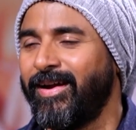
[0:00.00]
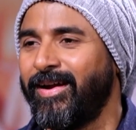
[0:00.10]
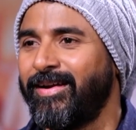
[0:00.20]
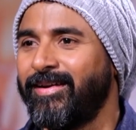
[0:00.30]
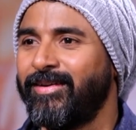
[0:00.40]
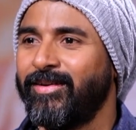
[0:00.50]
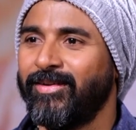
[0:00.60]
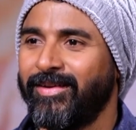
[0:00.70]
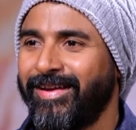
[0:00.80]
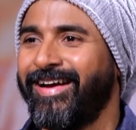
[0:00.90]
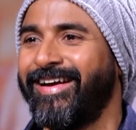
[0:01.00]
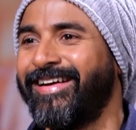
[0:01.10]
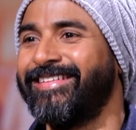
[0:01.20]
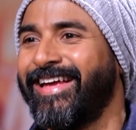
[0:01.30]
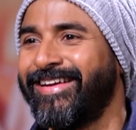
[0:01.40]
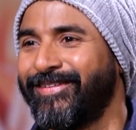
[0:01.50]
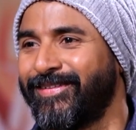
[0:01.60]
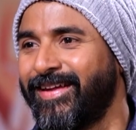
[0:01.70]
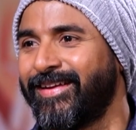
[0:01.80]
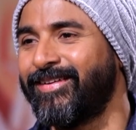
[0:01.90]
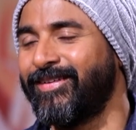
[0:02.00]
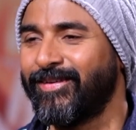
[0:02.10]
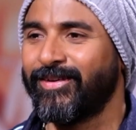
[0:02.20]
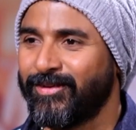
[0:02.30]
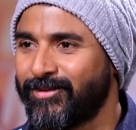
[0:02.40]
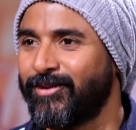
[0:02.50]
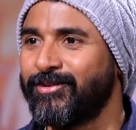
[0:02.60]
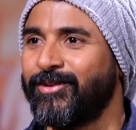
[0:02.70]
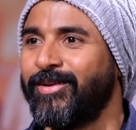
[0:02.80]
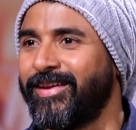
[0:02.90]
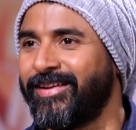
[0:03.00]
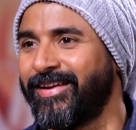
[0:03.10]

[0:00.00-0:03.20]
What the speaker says: And it, thank you. He was also looking